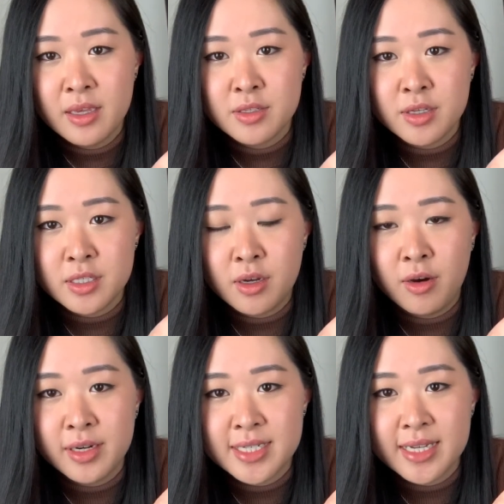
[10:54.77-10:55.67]
So you just
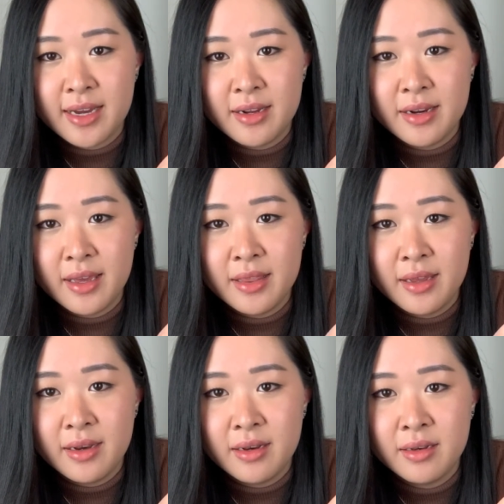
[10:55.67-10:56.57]
hold it down and
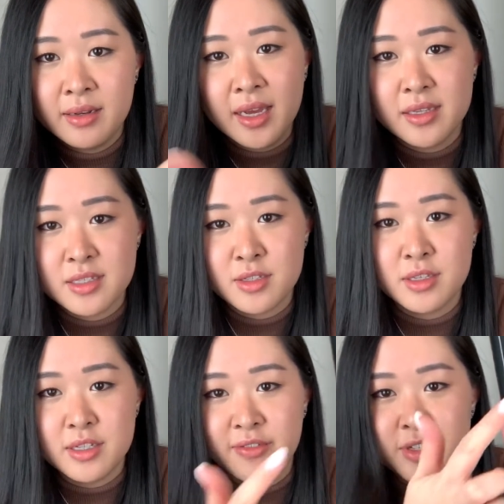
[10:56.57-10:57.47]
then, yeah, it just
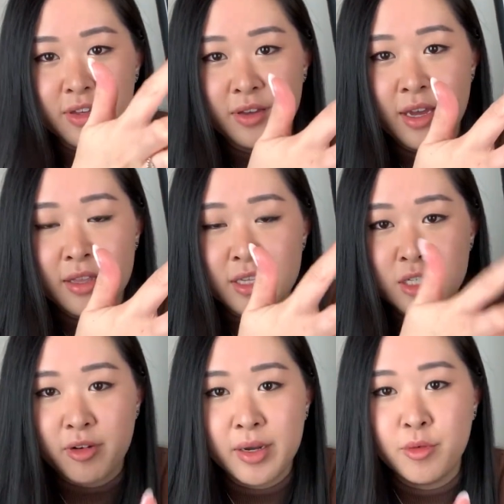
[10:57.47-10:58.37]
turns off. So the
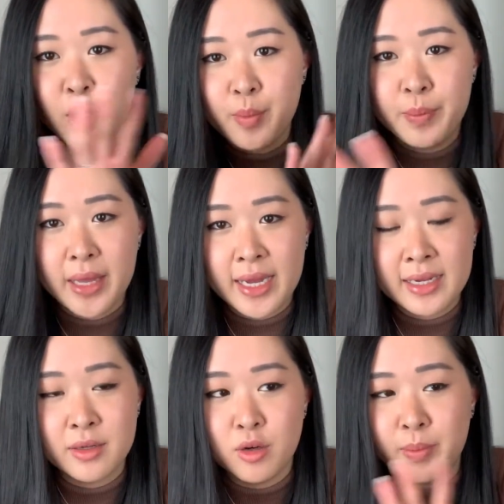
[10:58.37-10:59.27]
screen will go
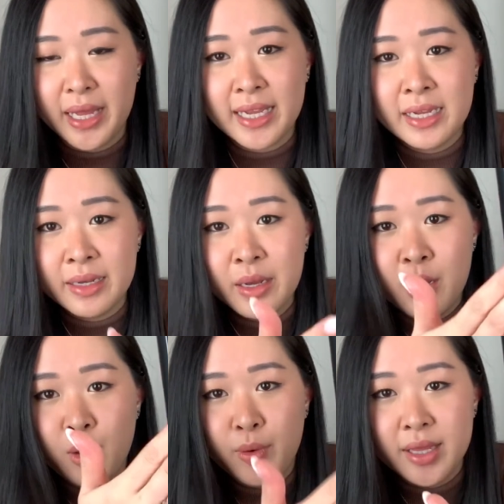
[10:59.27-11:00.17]
black or blank
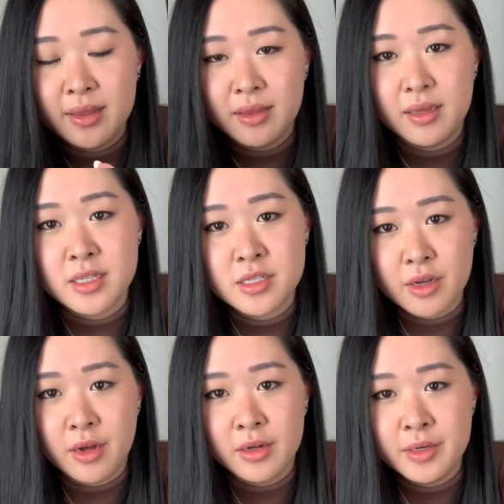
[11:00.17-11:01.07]
when it's
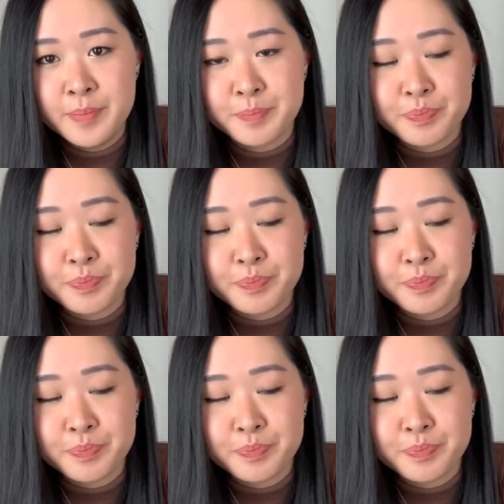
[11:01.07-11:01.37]
not on.